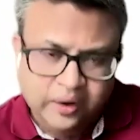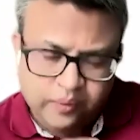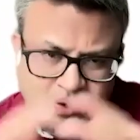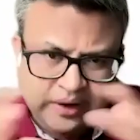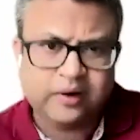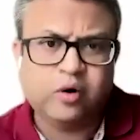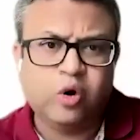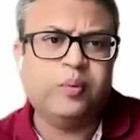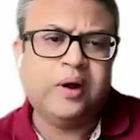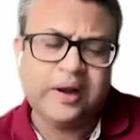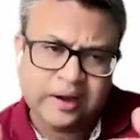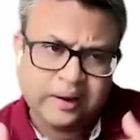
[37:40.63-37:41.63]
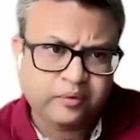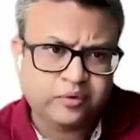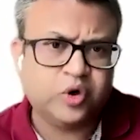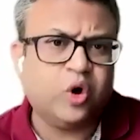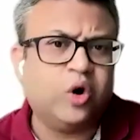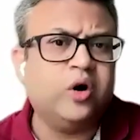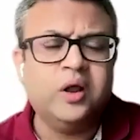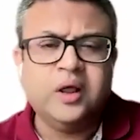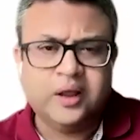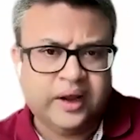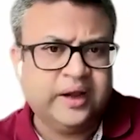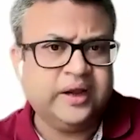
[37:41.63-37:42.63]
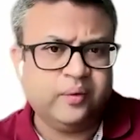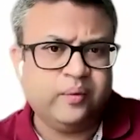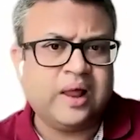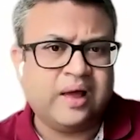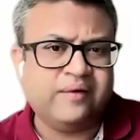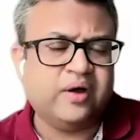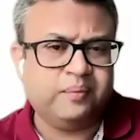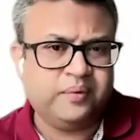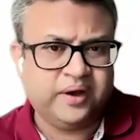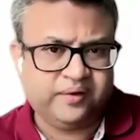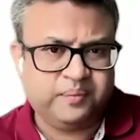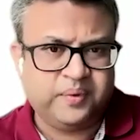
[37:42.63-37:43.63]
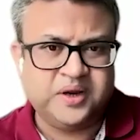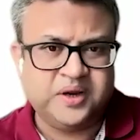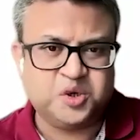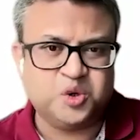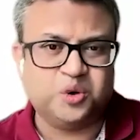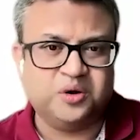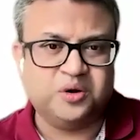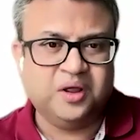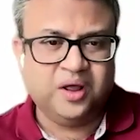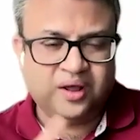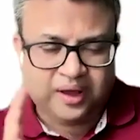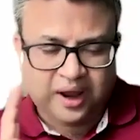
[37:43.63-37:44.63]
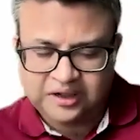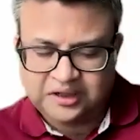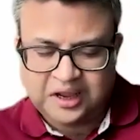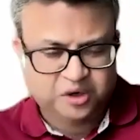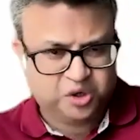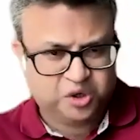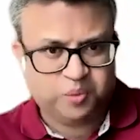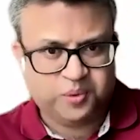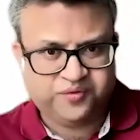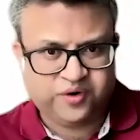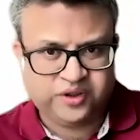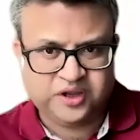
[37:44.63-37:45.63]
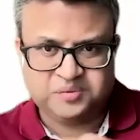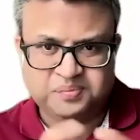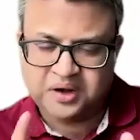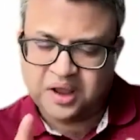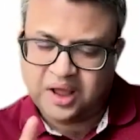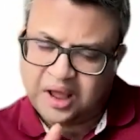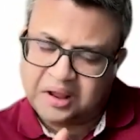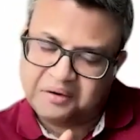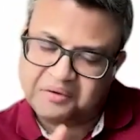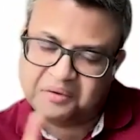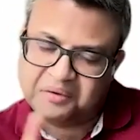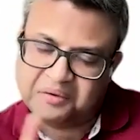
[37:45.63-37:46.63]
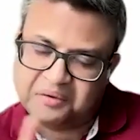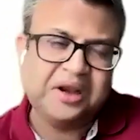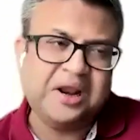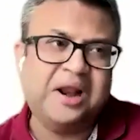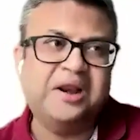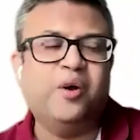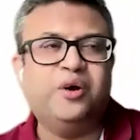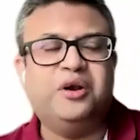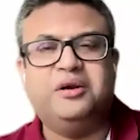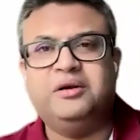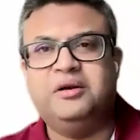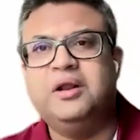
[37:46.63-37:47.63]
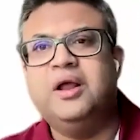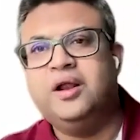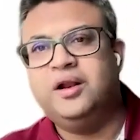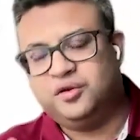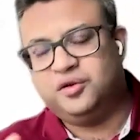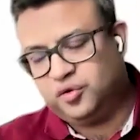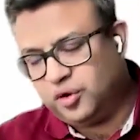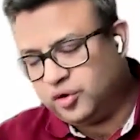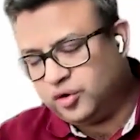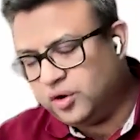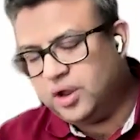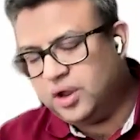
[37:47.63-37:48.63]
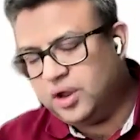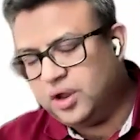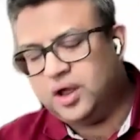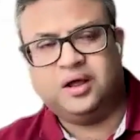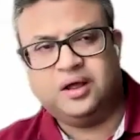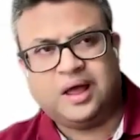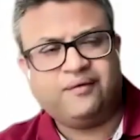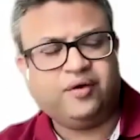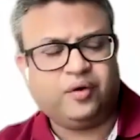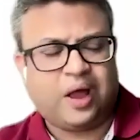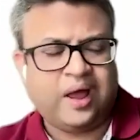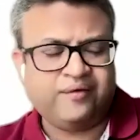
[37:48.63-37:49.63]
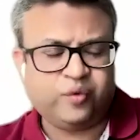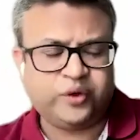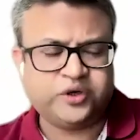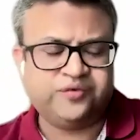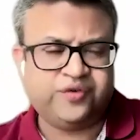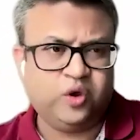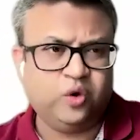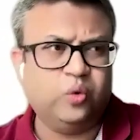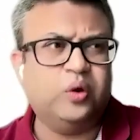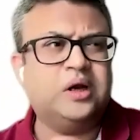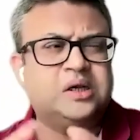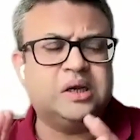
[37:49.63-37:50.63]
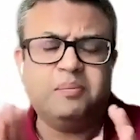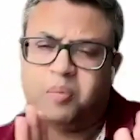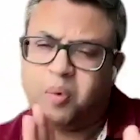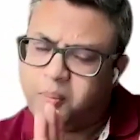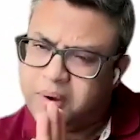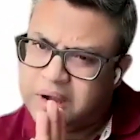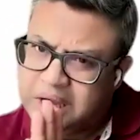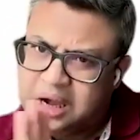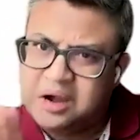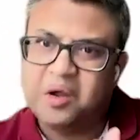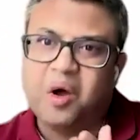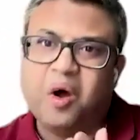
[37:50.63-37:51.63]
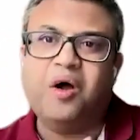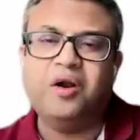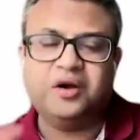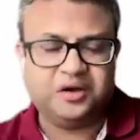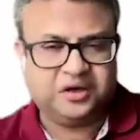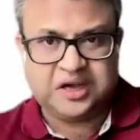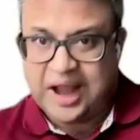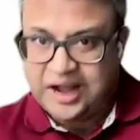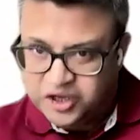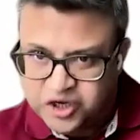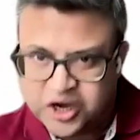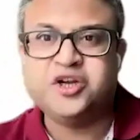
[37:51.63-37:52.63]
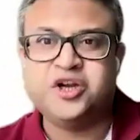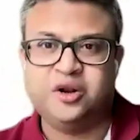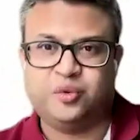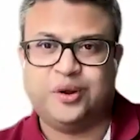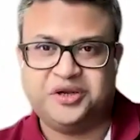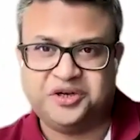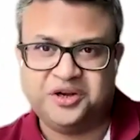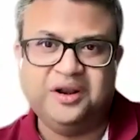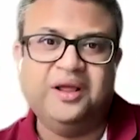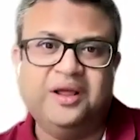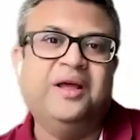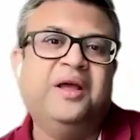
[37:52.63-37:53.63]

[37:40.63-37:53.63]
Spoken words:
It will take globally, and I'm sure India will have an update pretty soon. Anil, thank you so much for this. But Mitali, I'll now I have a question for you. It's probably a little tangential question.